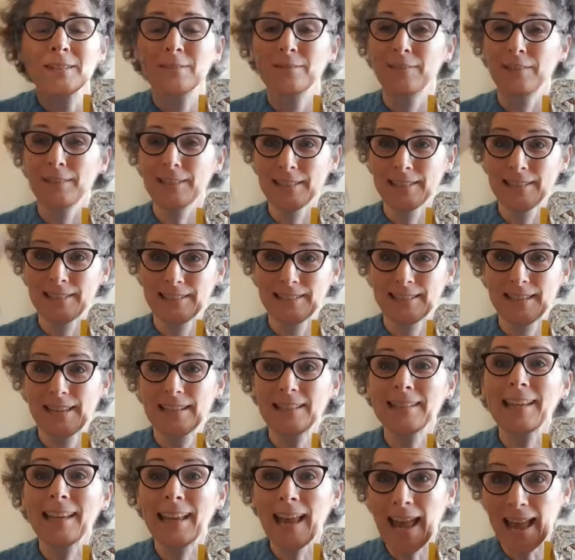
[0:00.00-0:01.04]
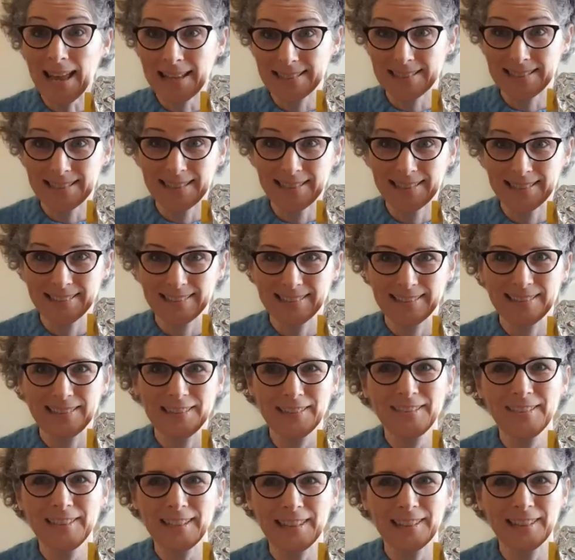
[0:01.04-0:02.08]
Rusty said cat. Did
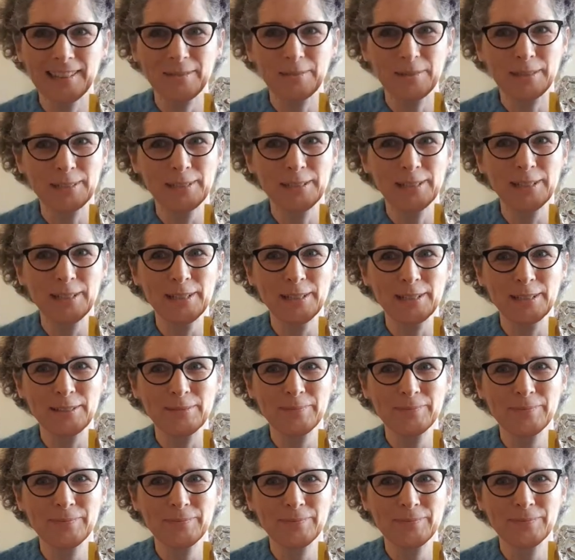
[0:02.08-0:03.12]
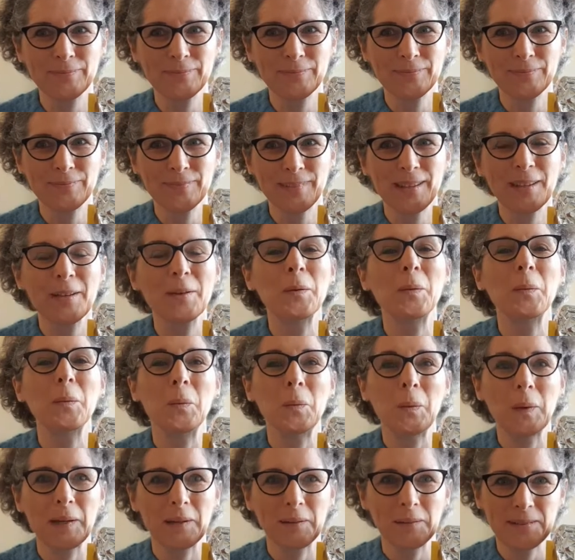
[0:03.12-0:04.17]
you get that one at home?
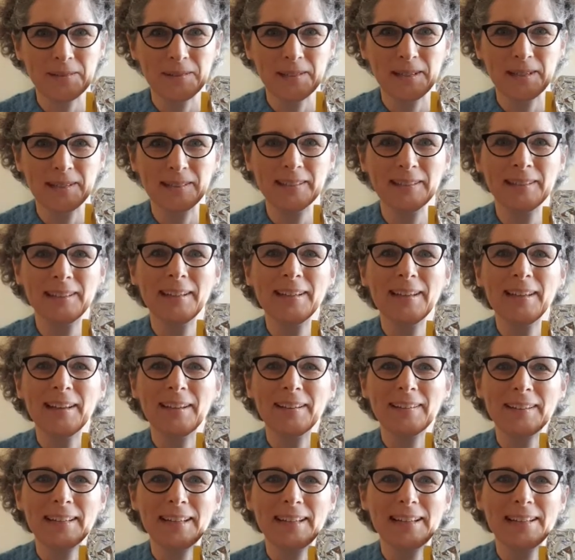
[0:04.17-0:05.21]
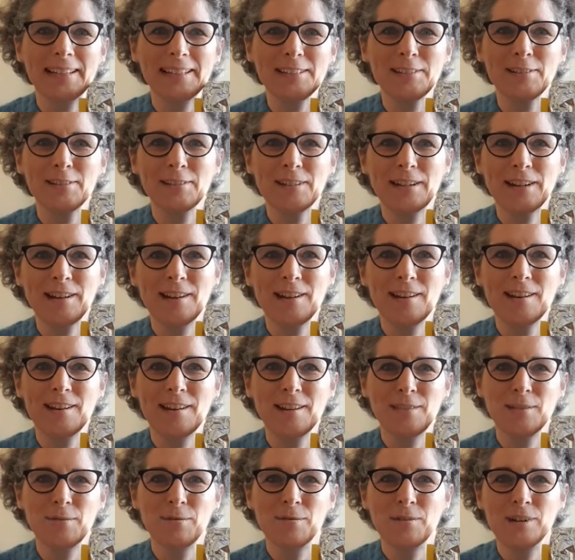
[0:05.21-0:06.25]
Well done. Okay, let's try
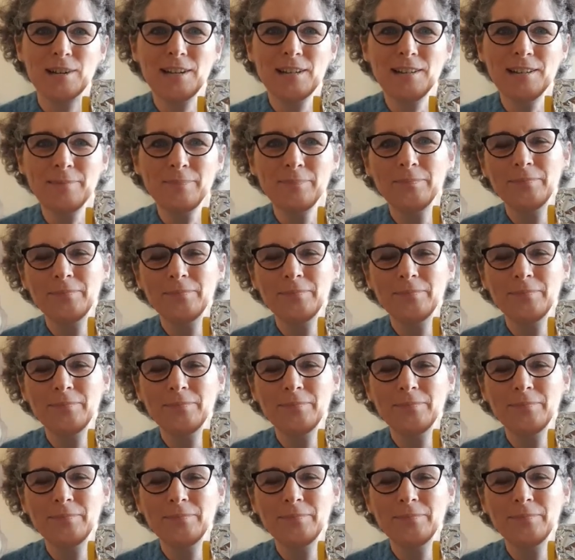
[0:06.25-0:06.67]
another one.